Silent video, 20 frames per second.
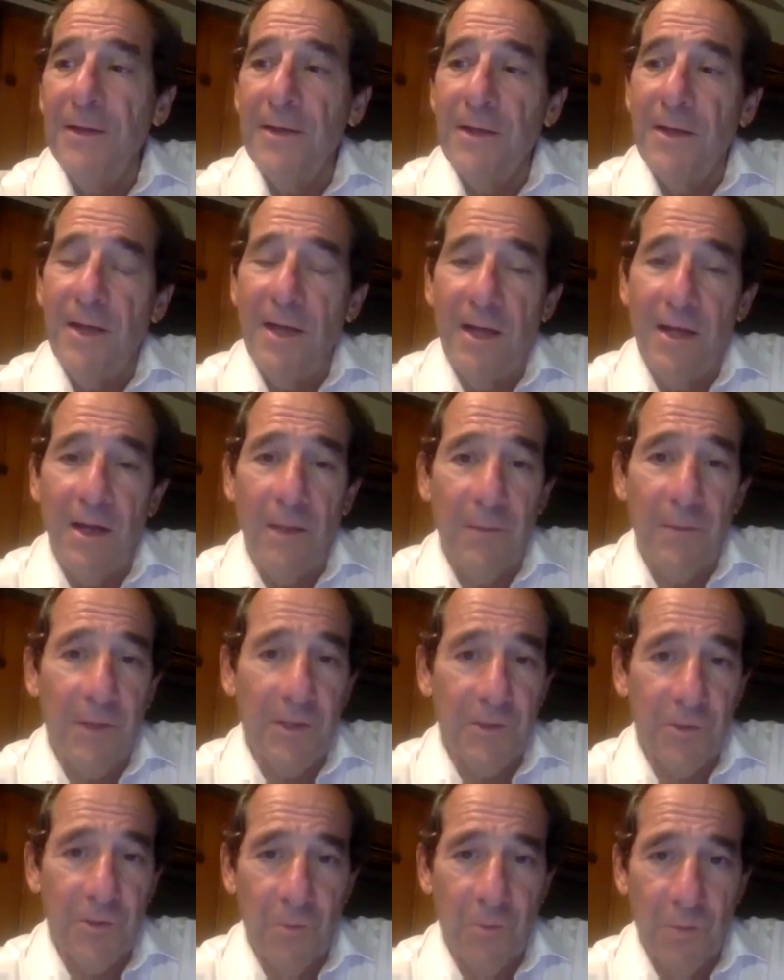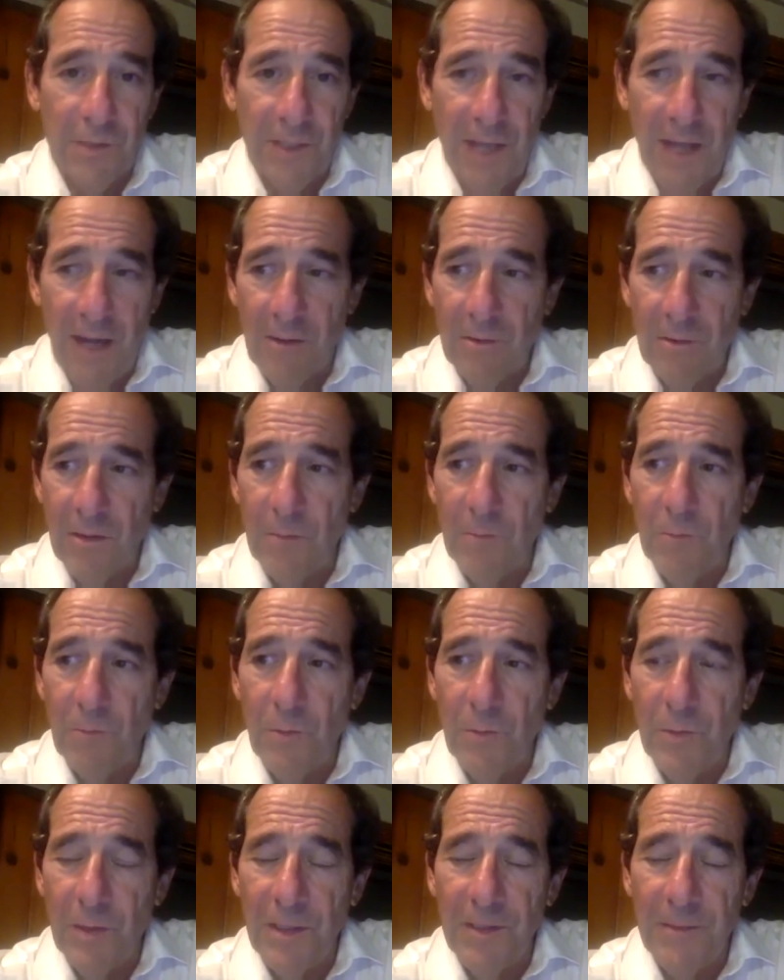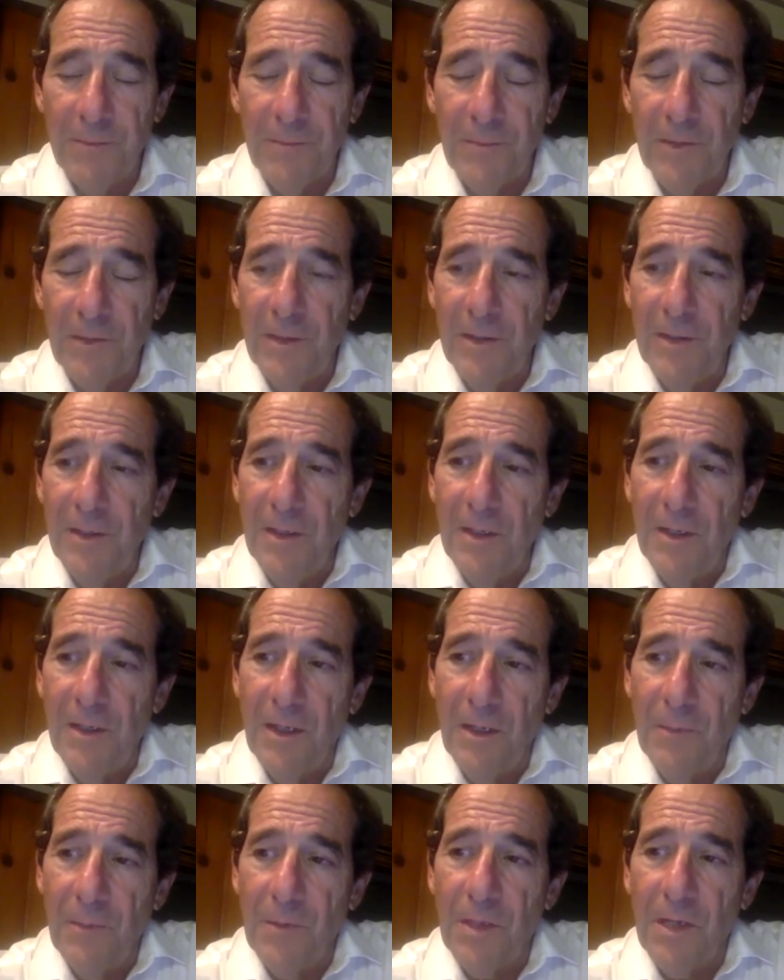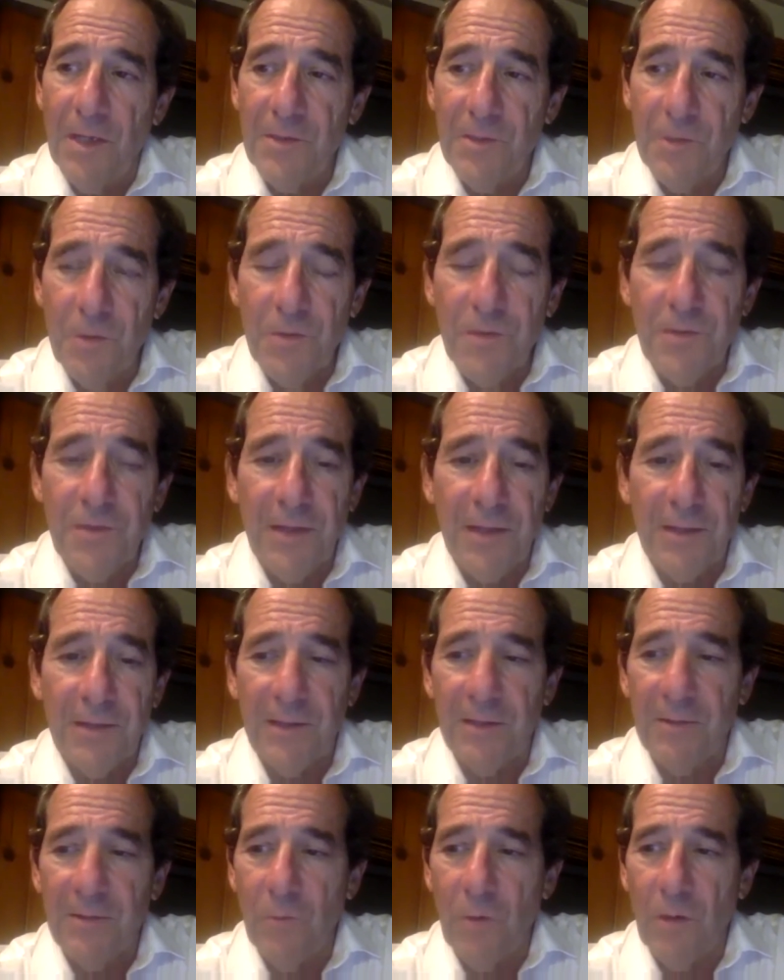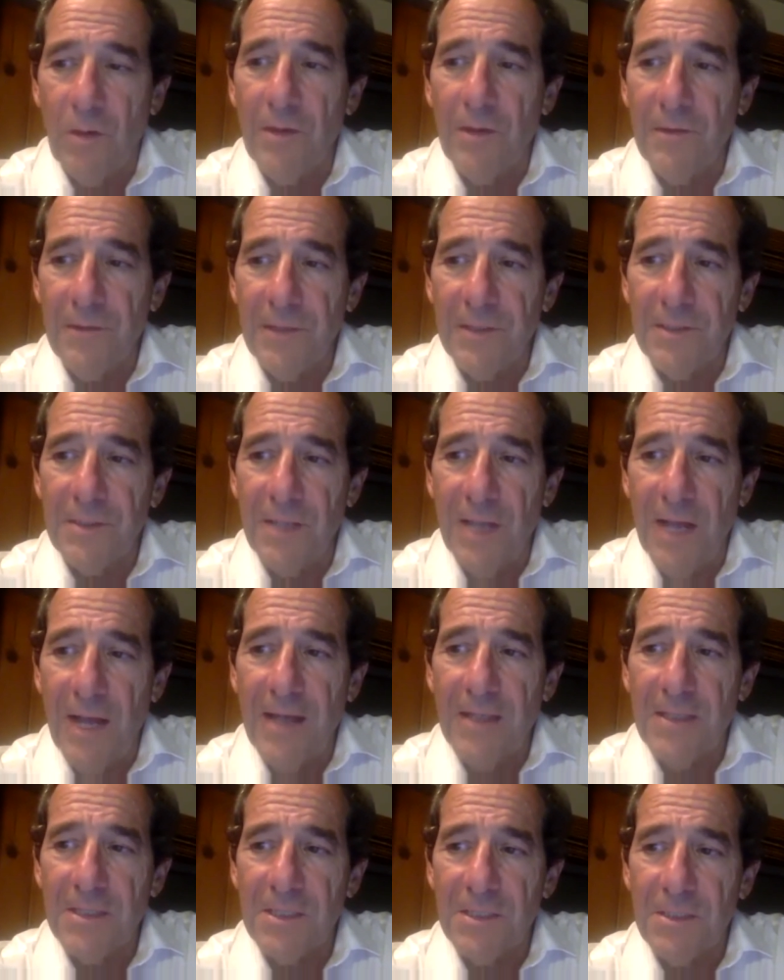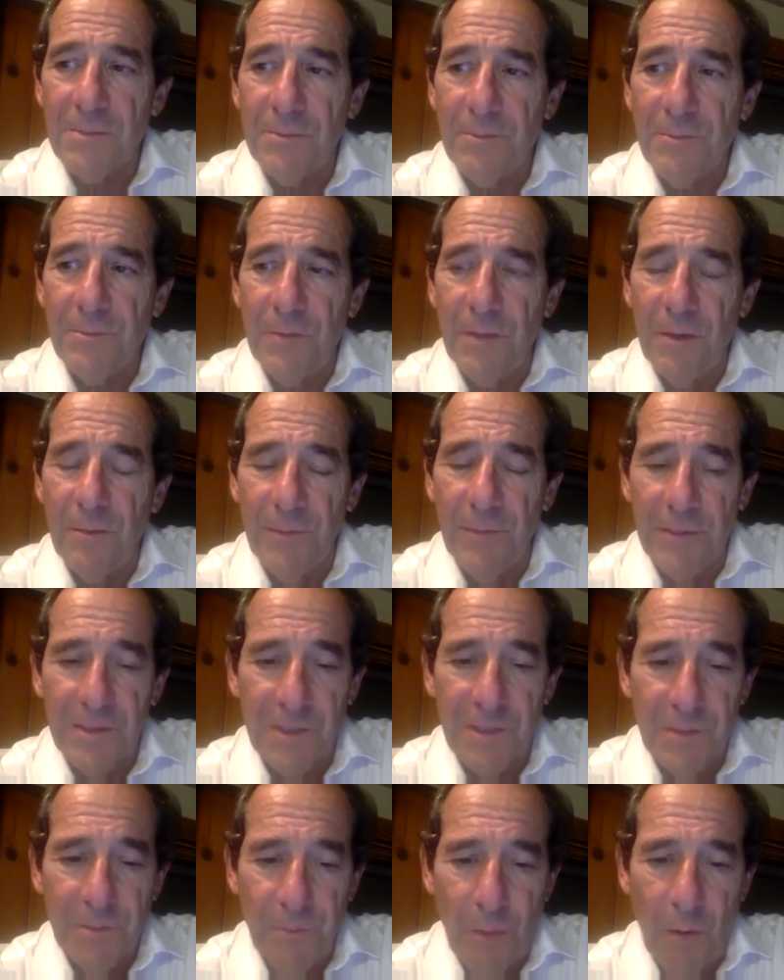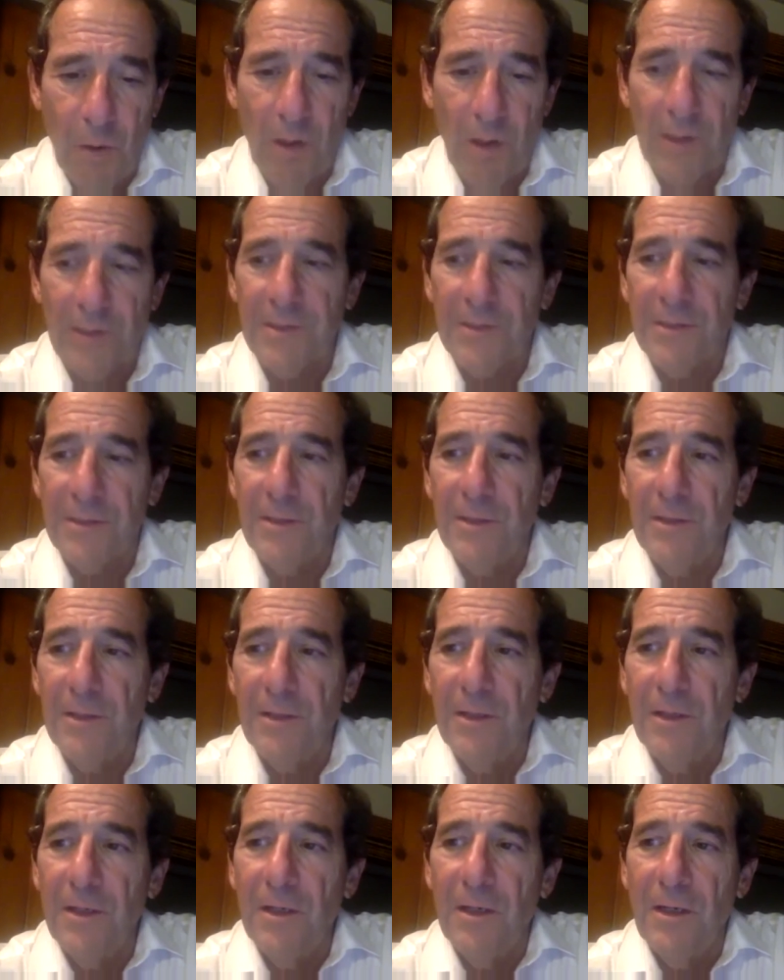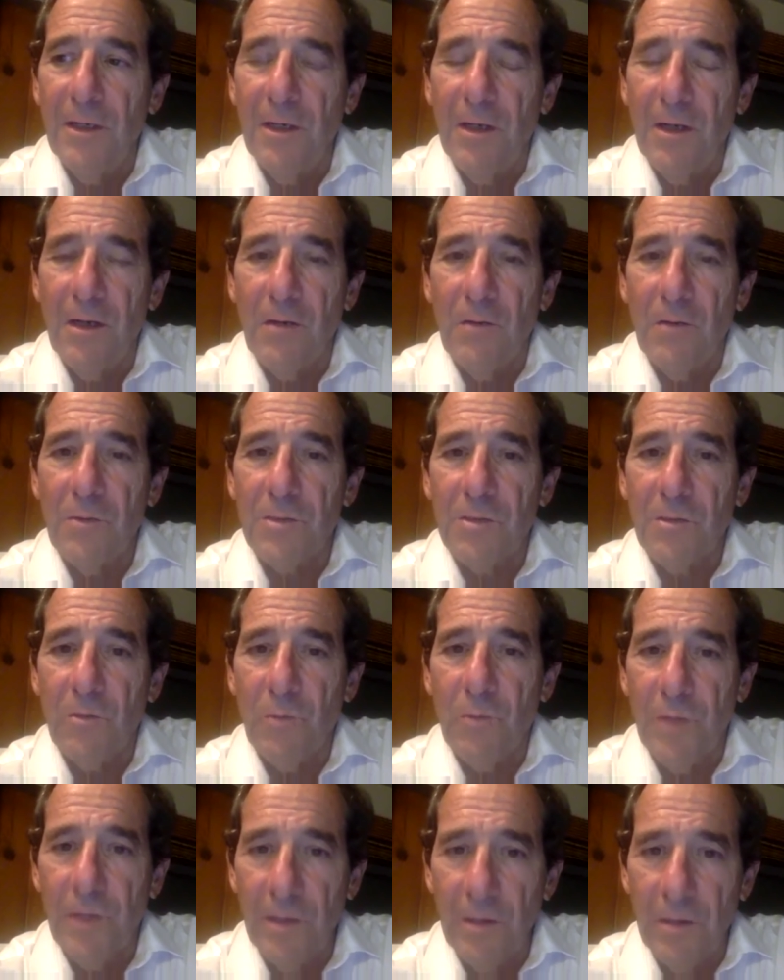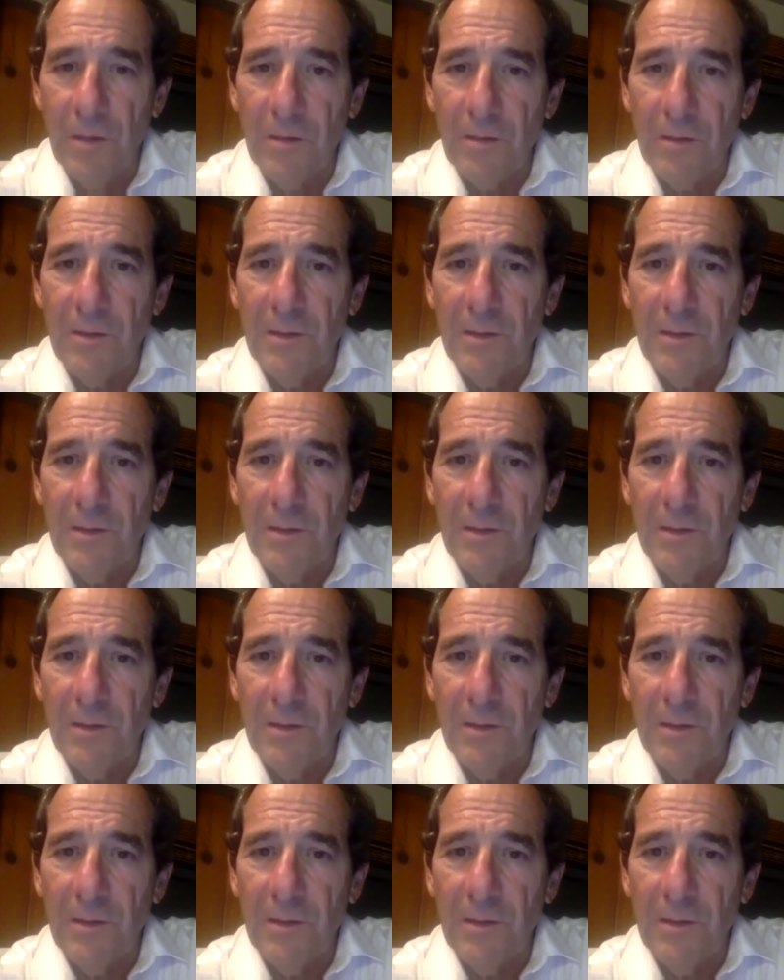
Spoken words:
And I'm not sure what the outcome will be. But I do think that one of the things that has been sparked was a real